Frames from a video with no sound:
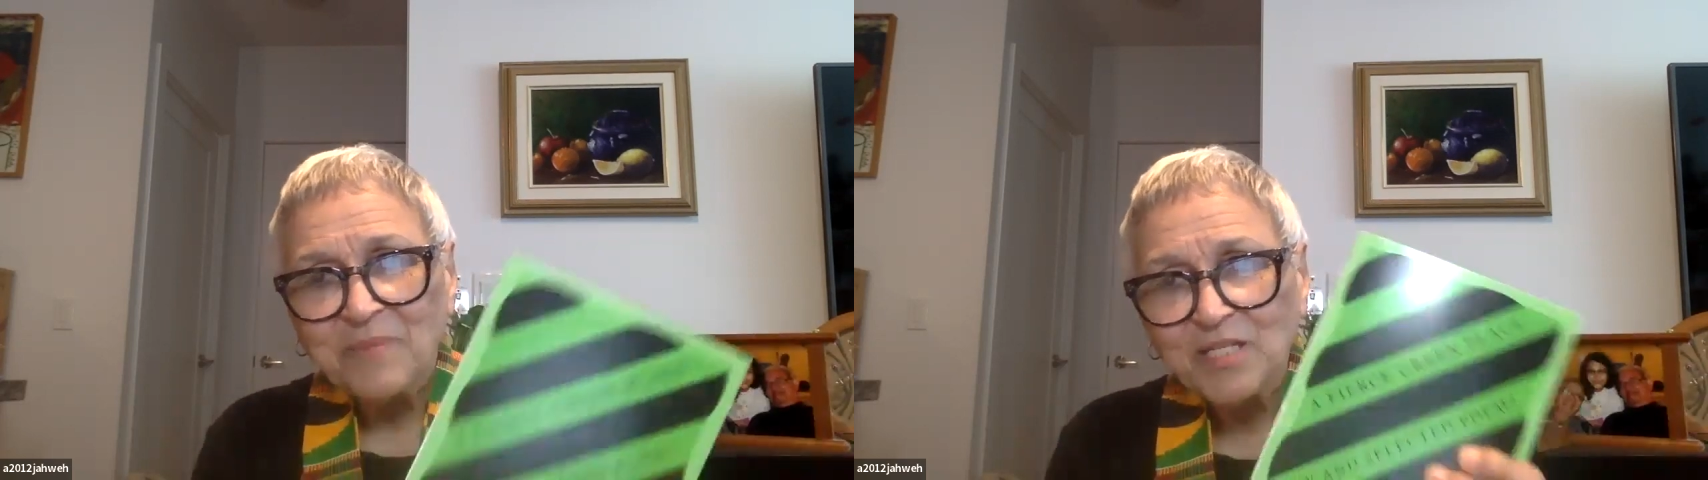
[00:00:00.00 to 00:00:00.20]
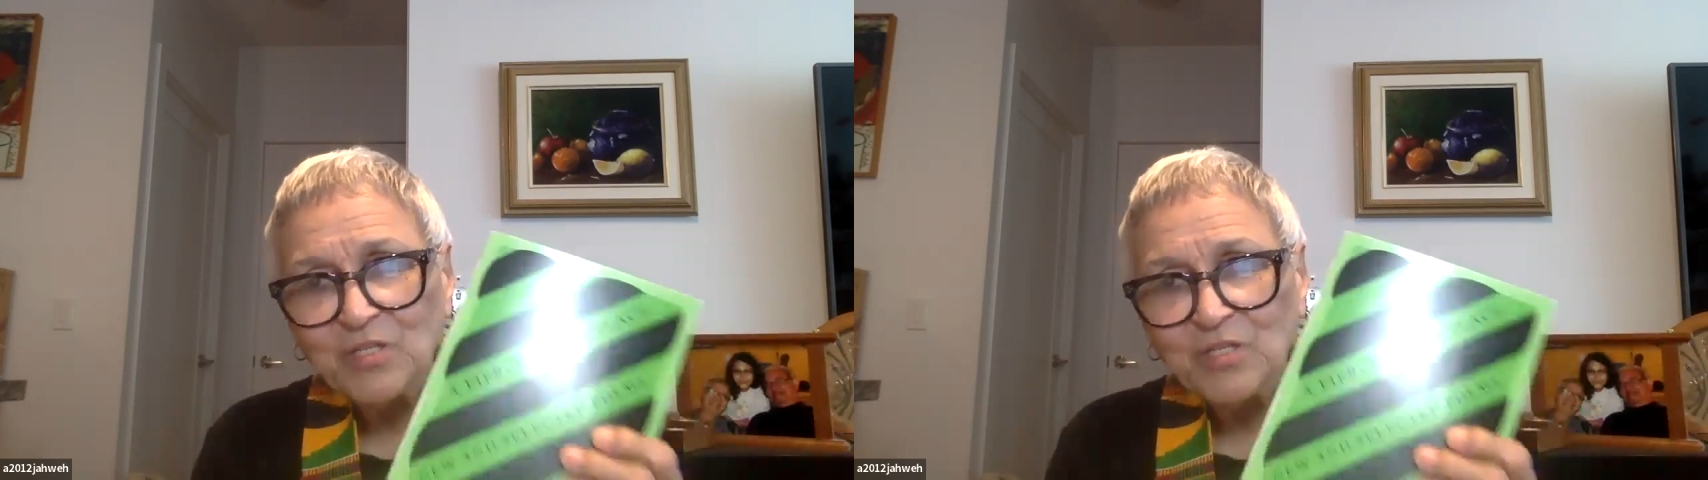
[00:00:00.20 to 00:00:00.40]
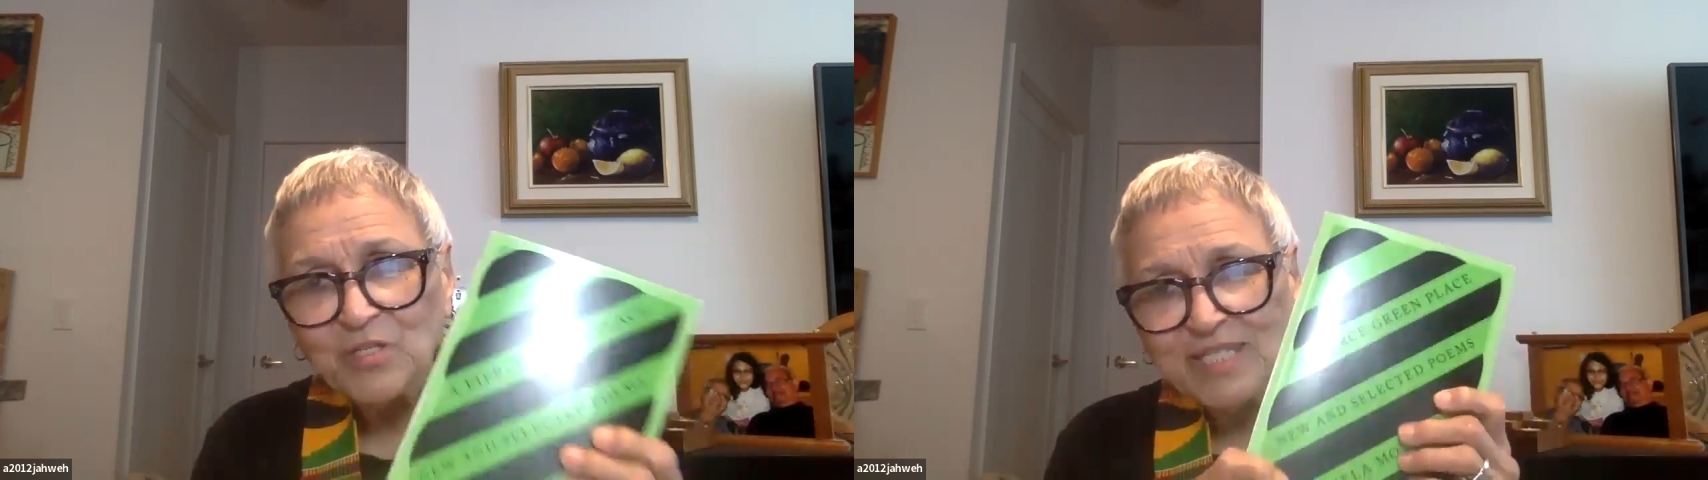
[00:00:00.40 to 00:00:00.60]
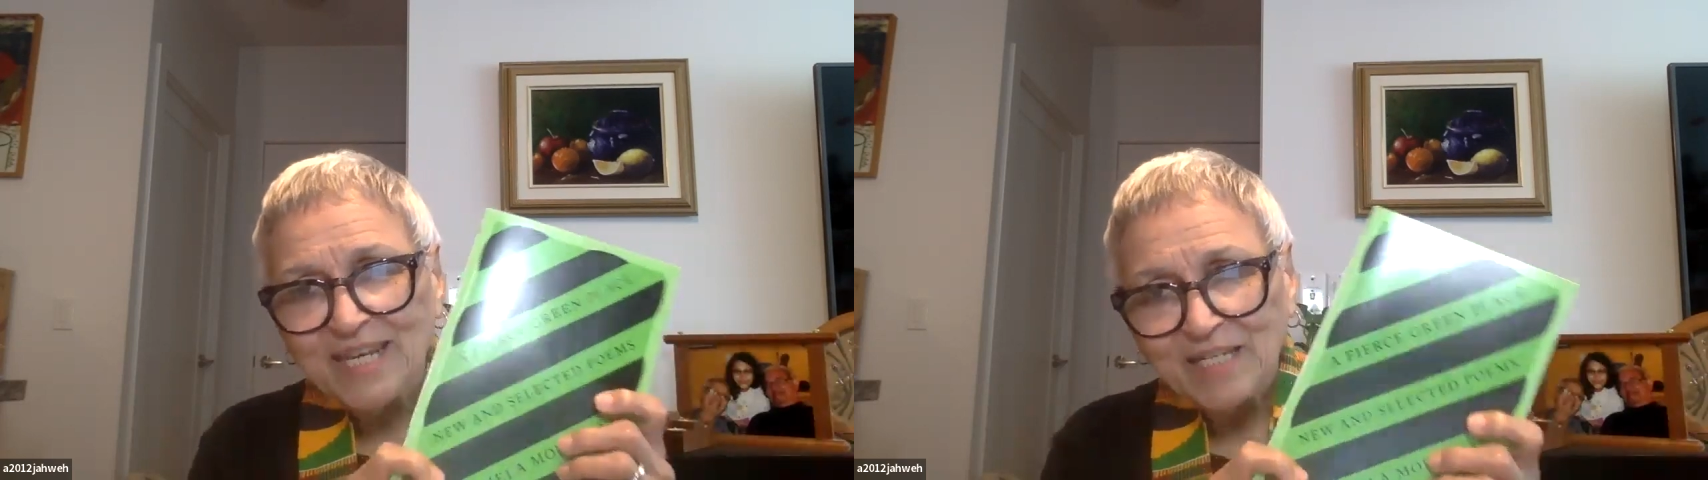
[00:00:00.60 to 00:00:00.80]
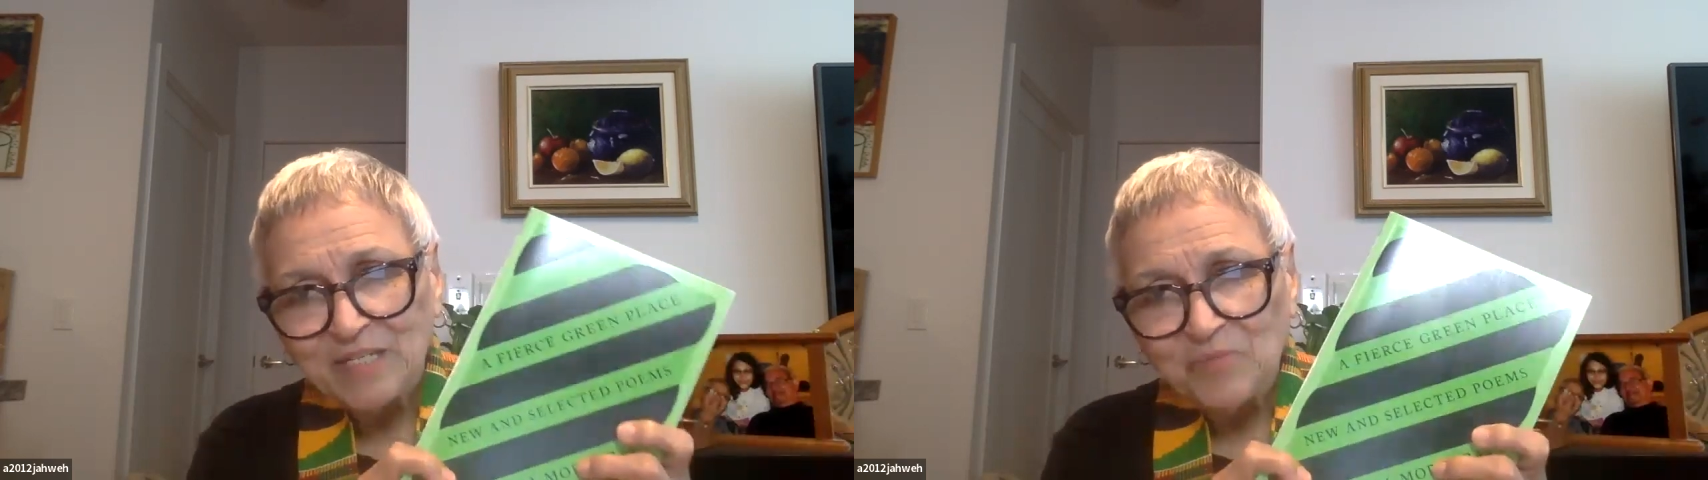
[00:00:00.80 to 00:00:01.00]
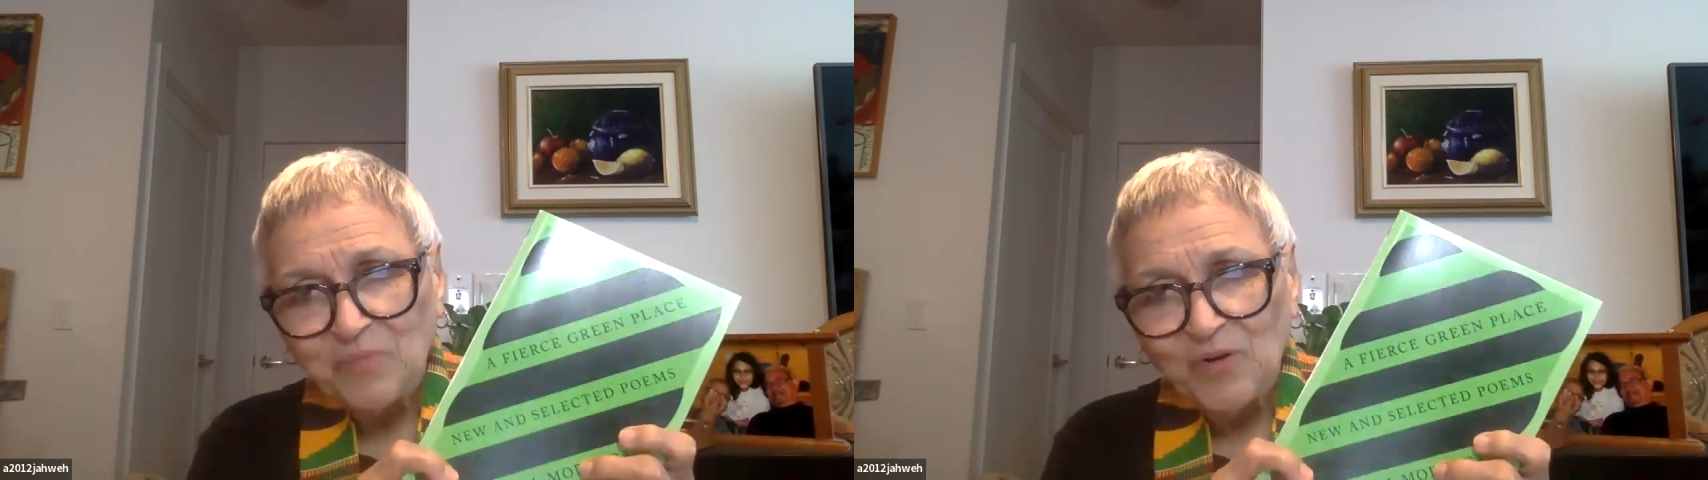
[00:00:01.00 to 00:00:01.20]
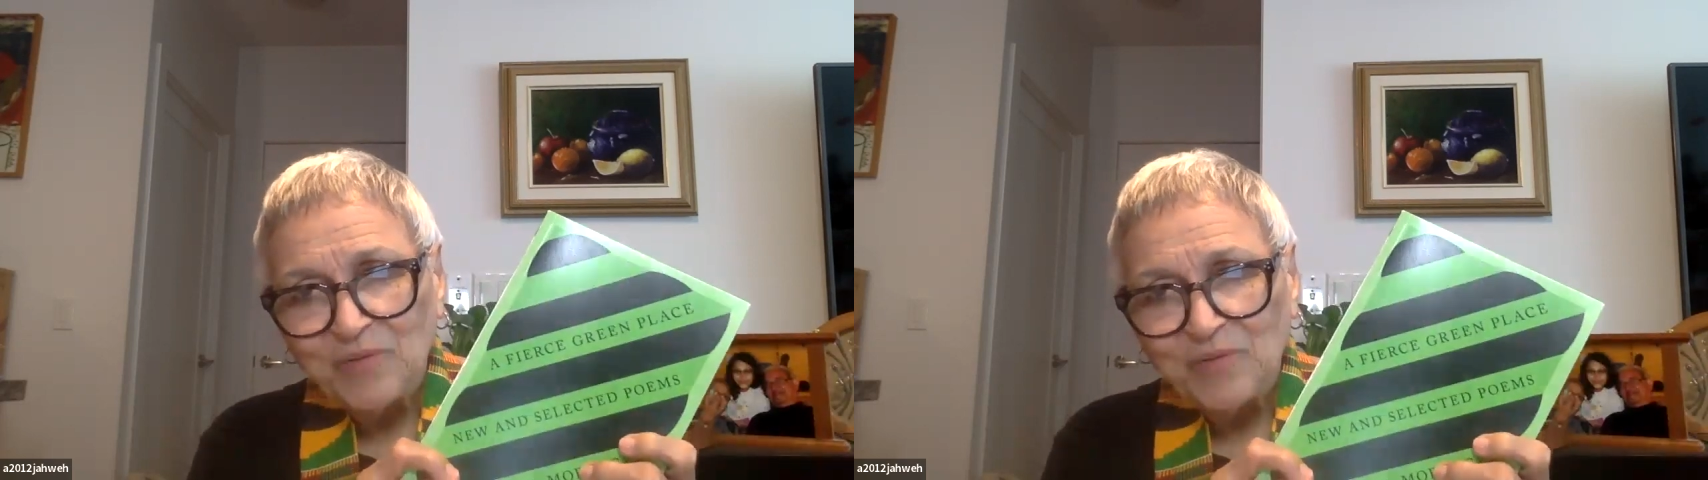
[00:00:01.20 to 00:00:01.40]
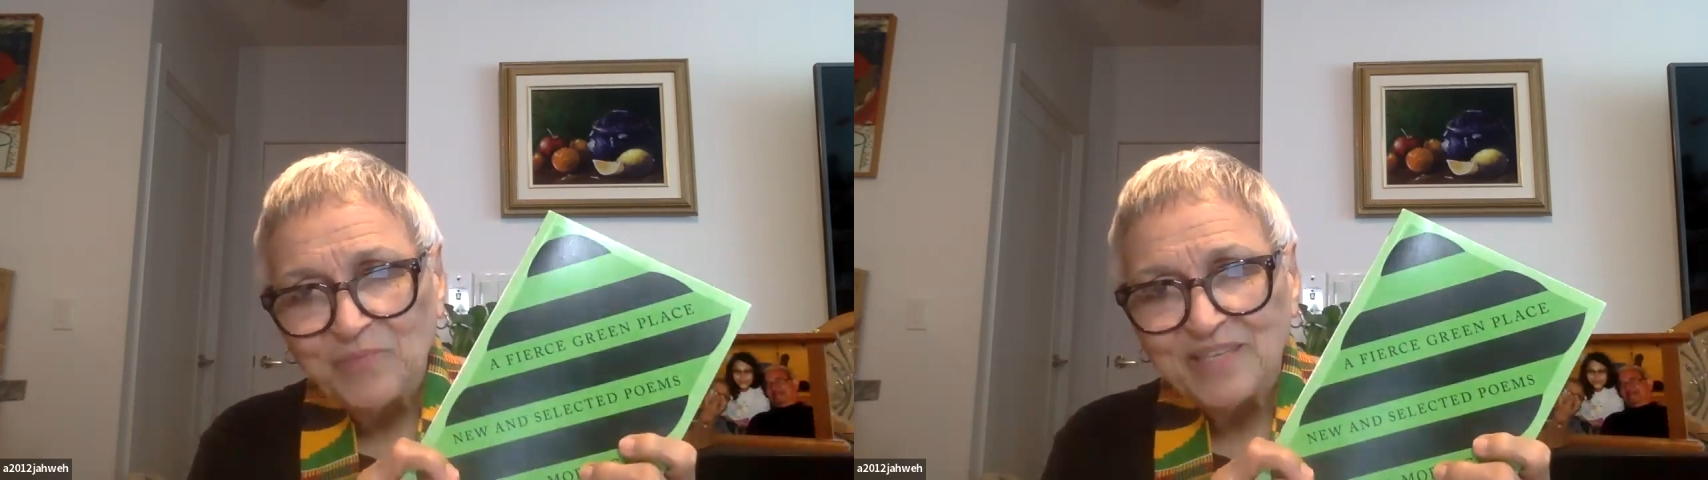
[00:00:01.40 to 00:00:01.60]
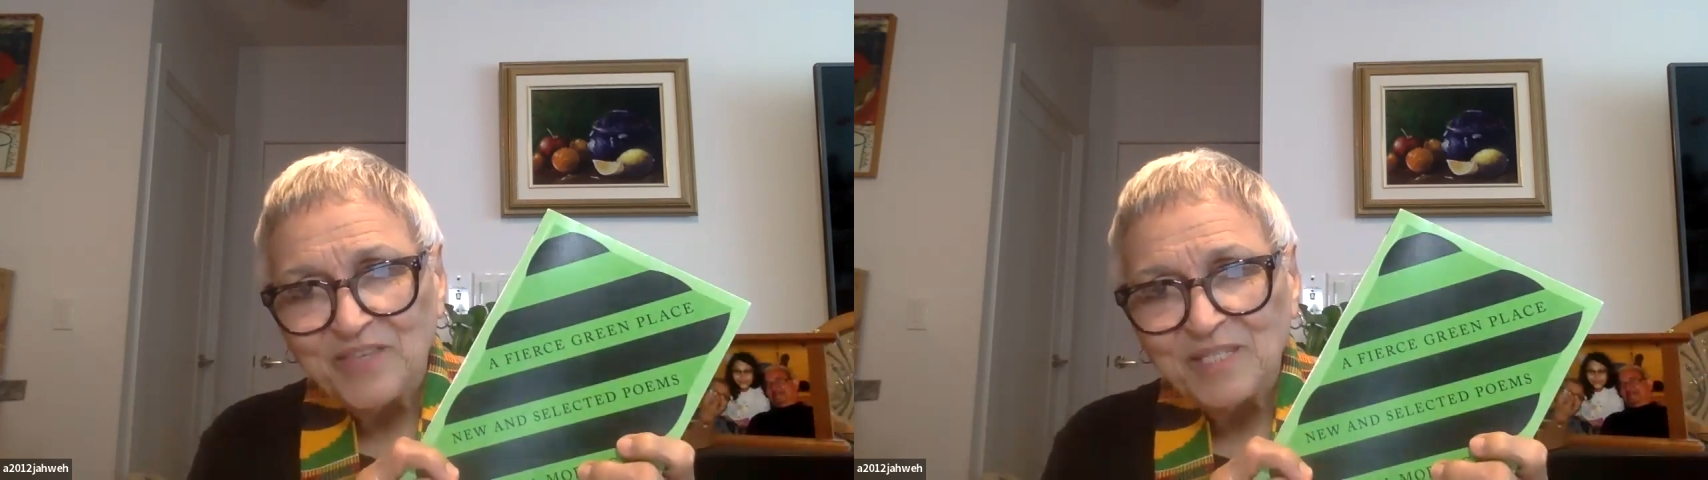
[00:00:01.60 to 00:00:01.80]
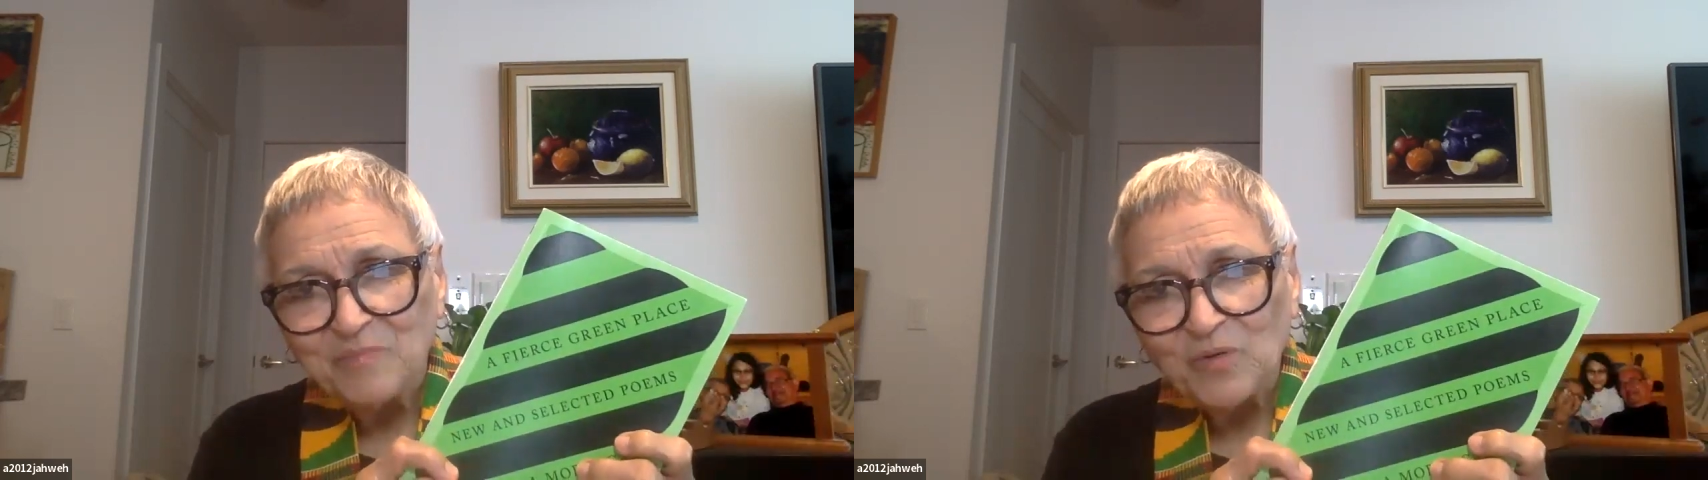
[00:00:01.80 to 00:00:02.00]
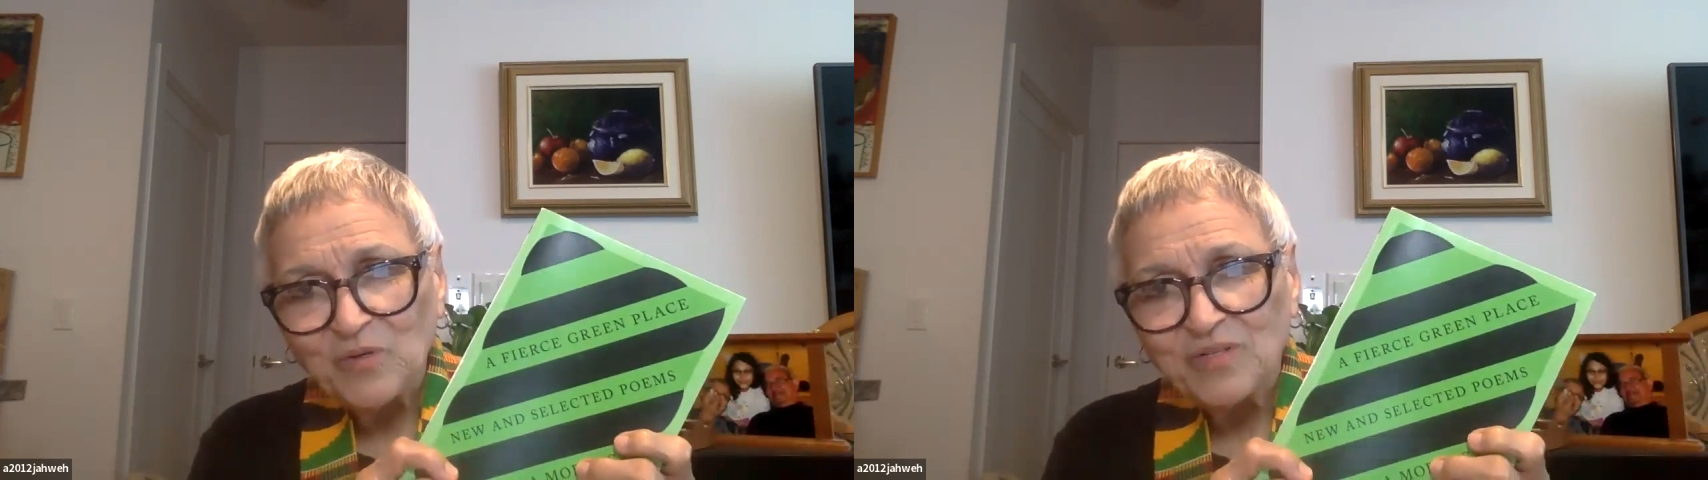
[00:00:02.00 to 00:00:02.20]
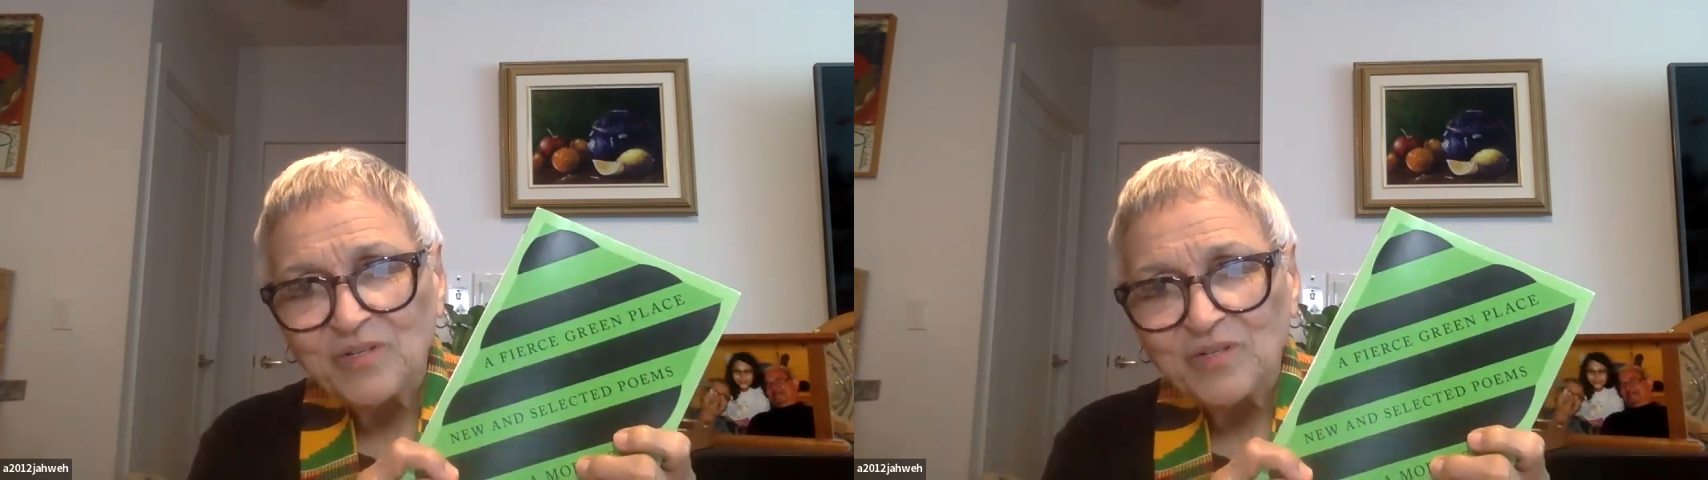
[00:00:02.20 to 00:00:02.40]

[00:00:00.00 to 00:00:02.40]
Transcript: my new and selected poems in this book